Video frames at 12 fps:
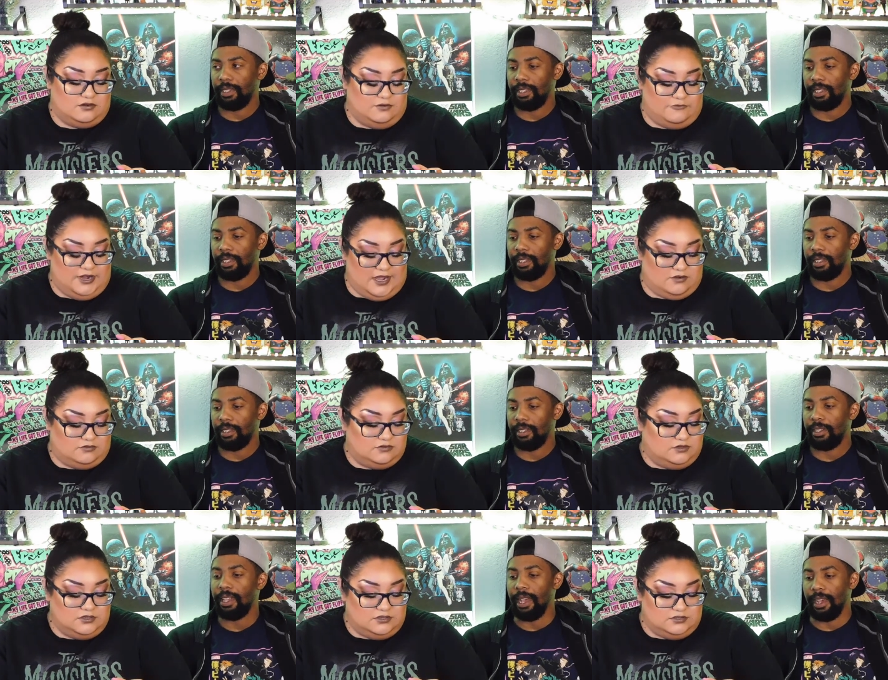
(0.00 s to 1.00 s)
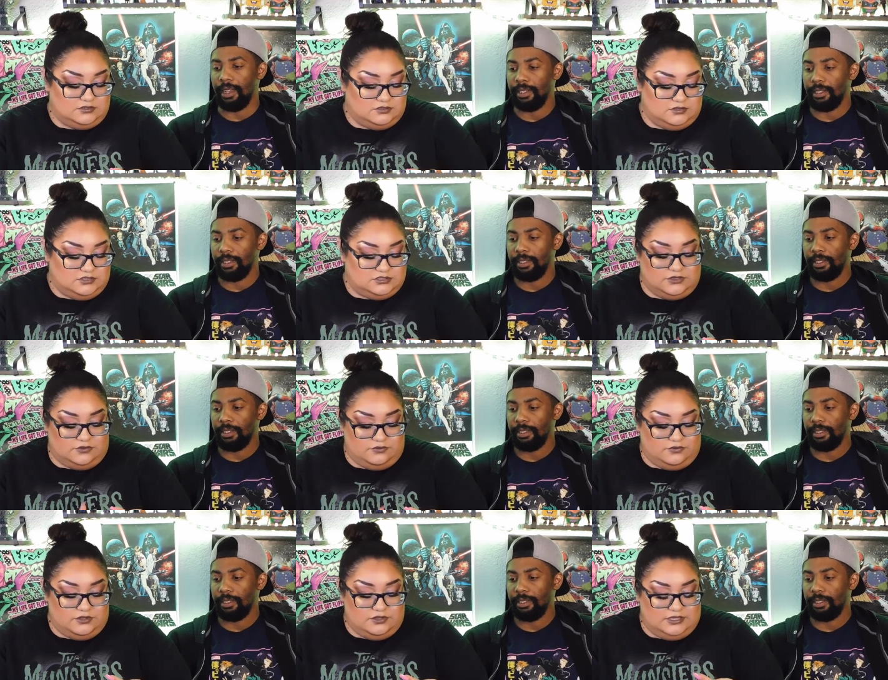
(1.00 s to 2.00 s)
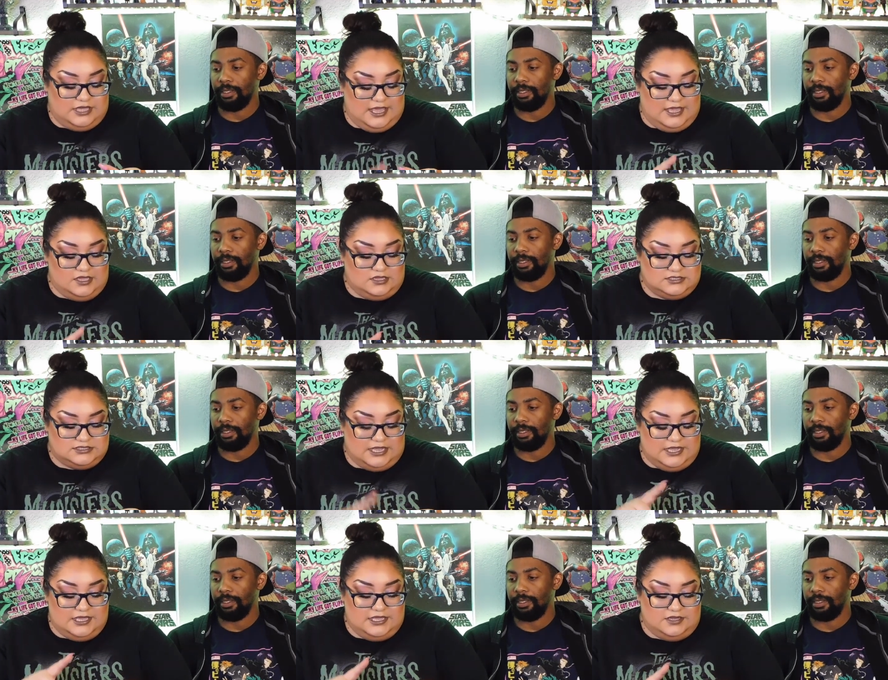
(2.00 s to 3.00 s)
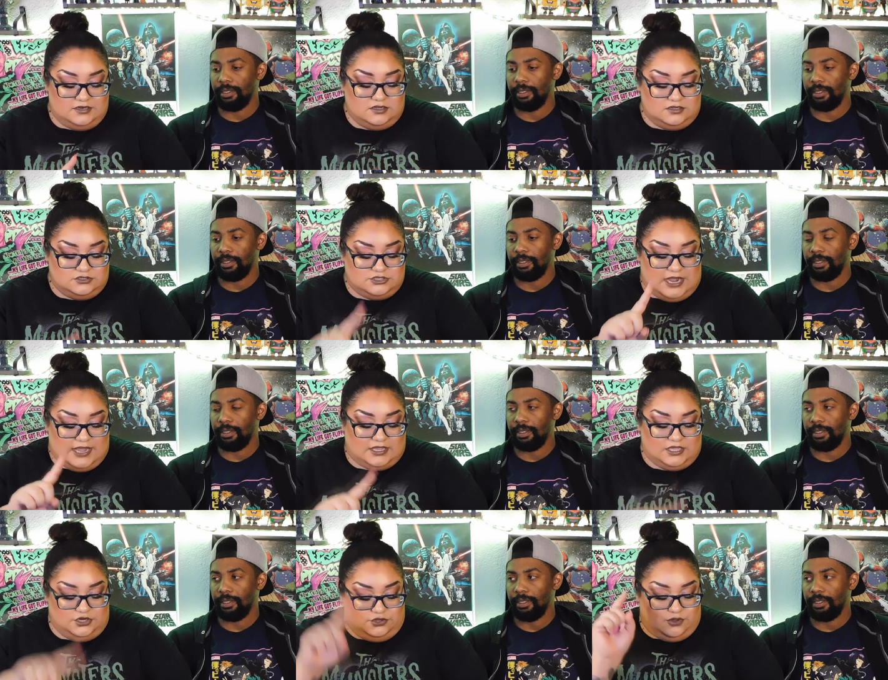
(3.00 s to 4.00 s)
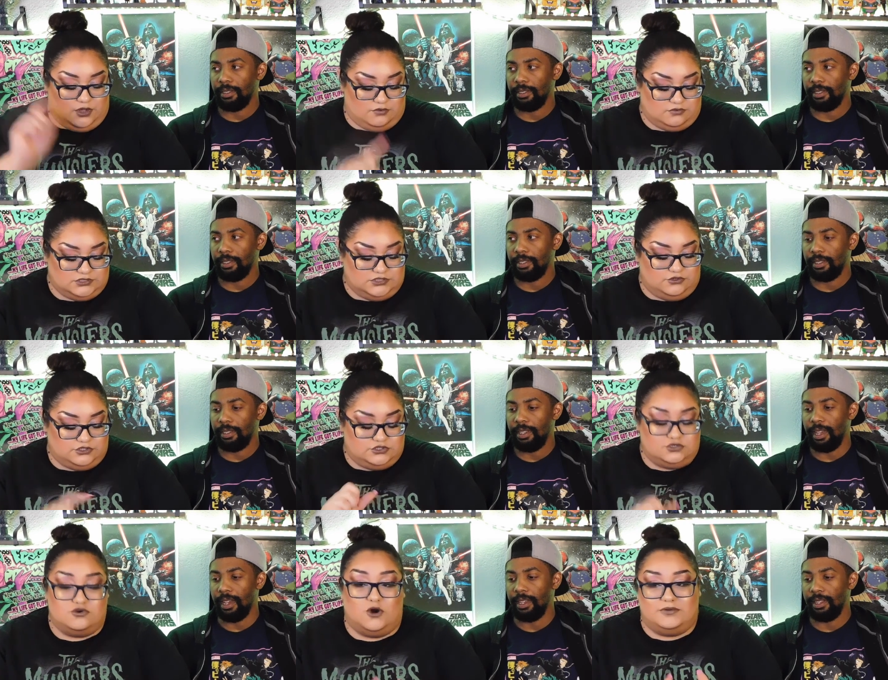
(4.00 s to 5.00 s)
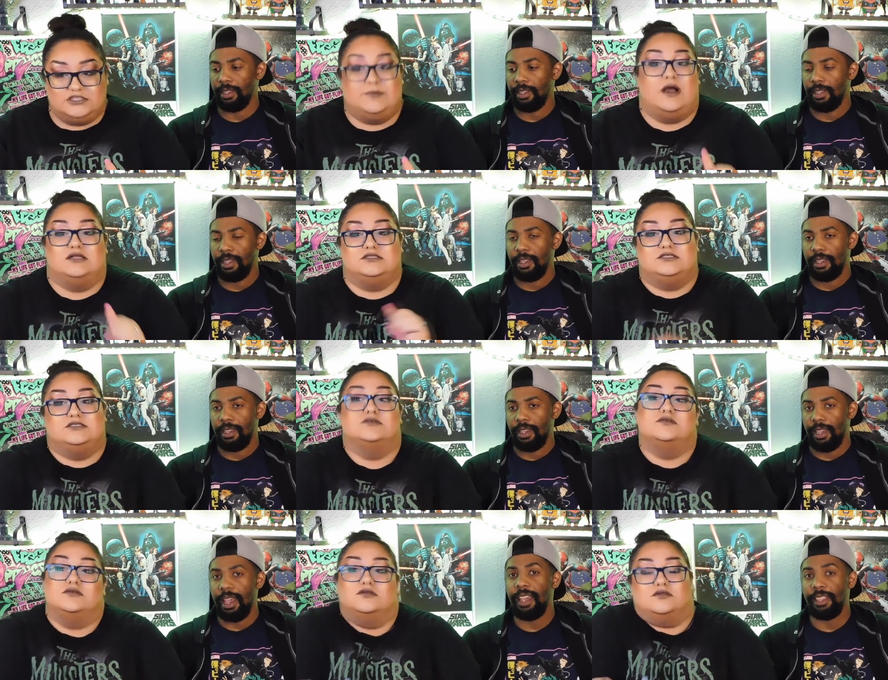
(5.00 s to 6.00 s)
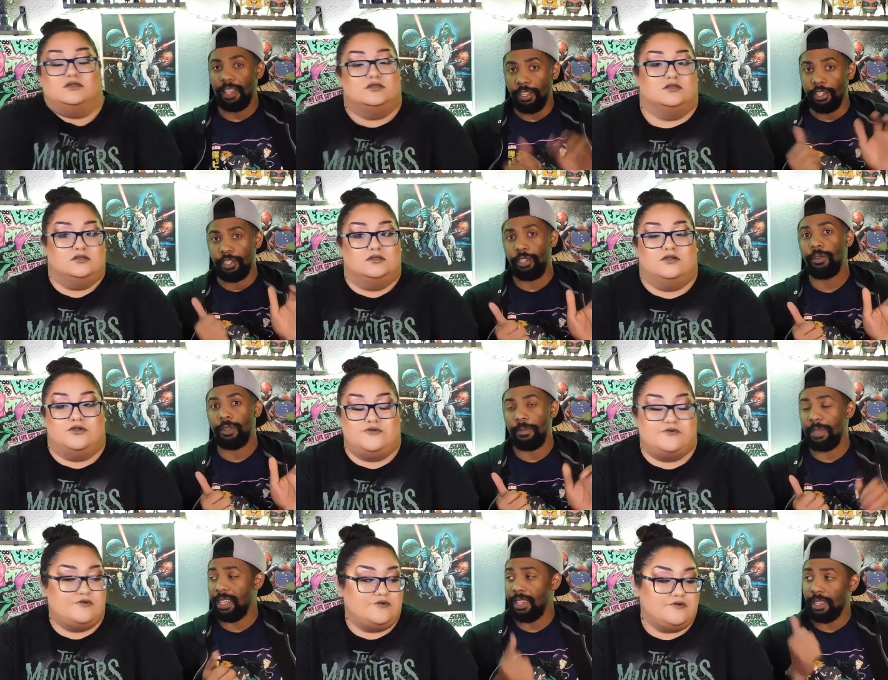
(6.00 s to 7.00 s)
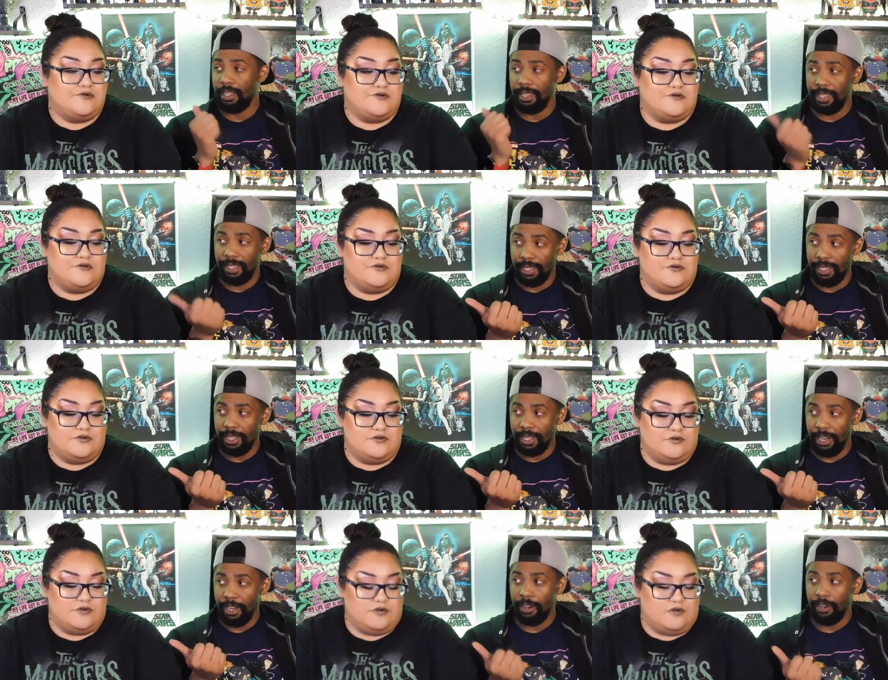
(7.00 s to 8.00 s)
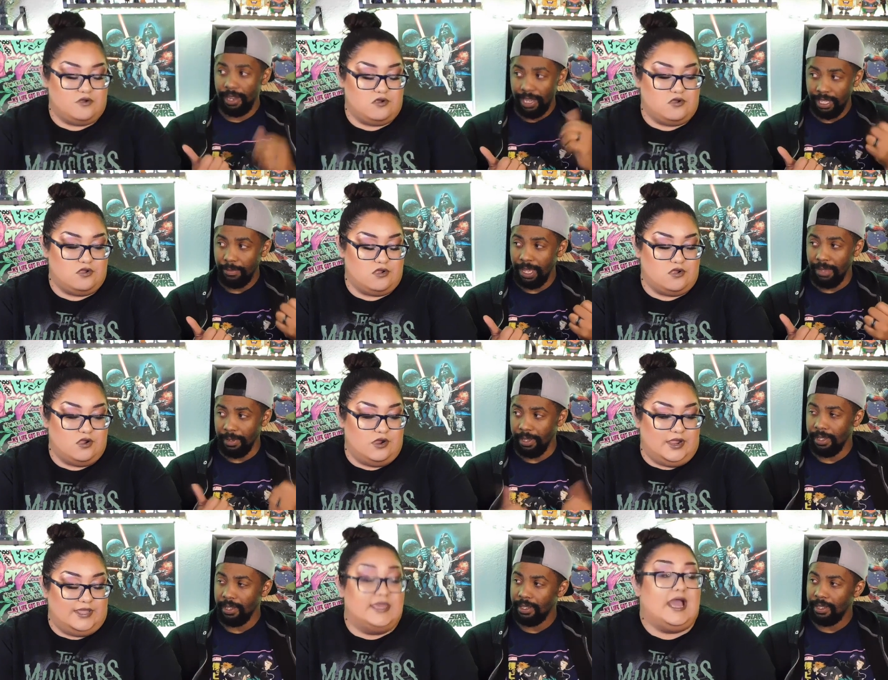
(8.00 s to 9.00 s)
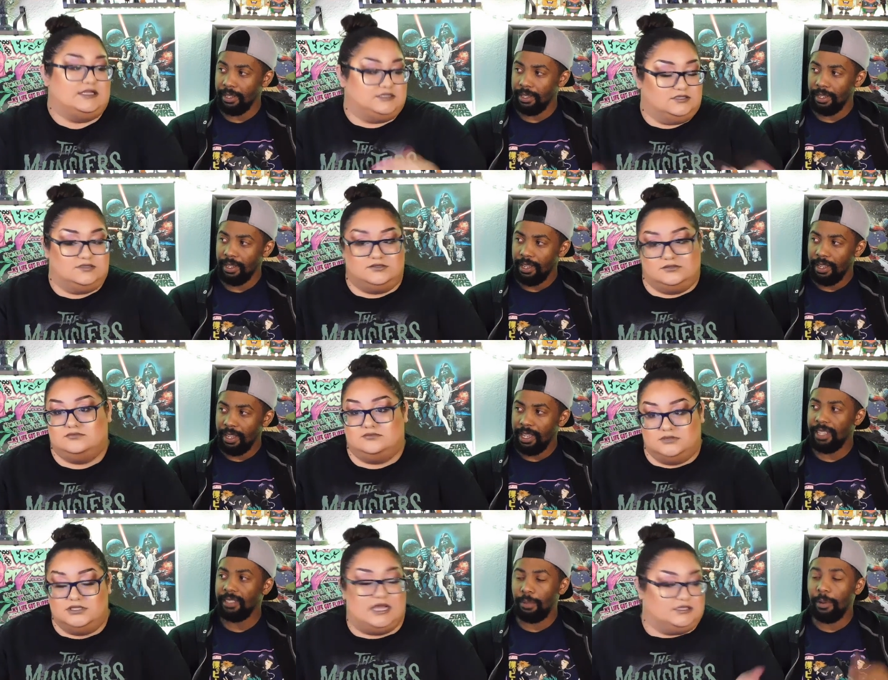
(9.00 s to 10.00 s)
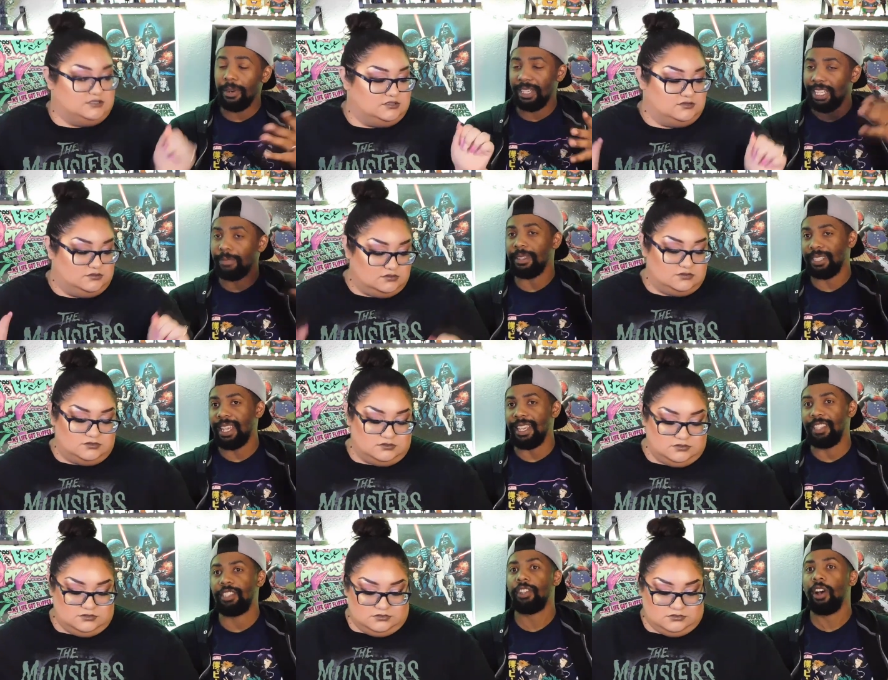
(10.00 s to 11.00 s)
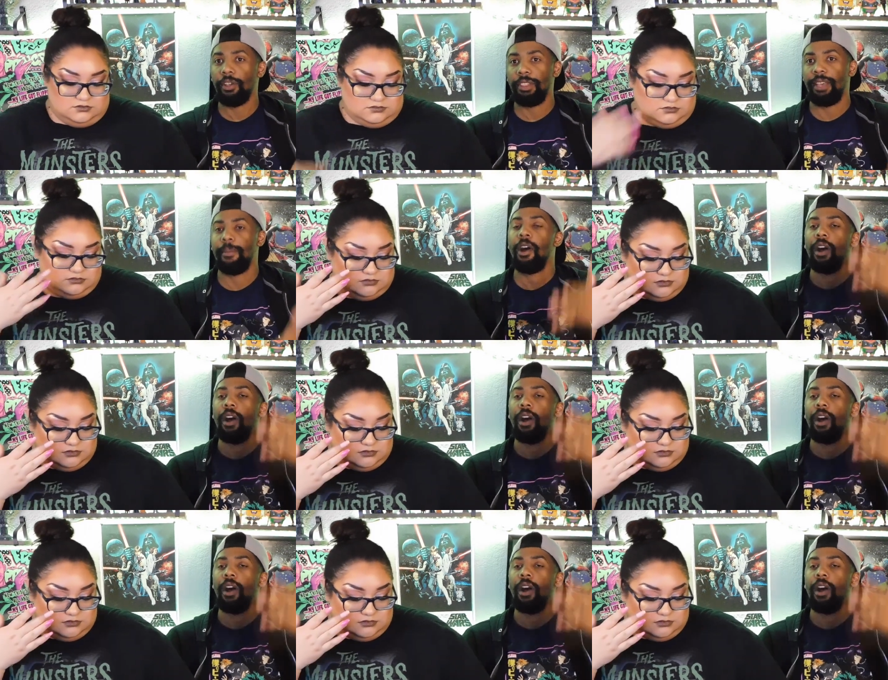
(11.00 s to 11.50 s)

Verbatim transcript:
Speaker 1: right now. Yeah. So Kate, Sayid, Jack, and Hugo. So there's two open spots.
Speaker 2: Yeah, the other two could be Claire and the baby.
Speaker 1: Yes. Because yes. Robert
Speaker 2: Desmond said he saw them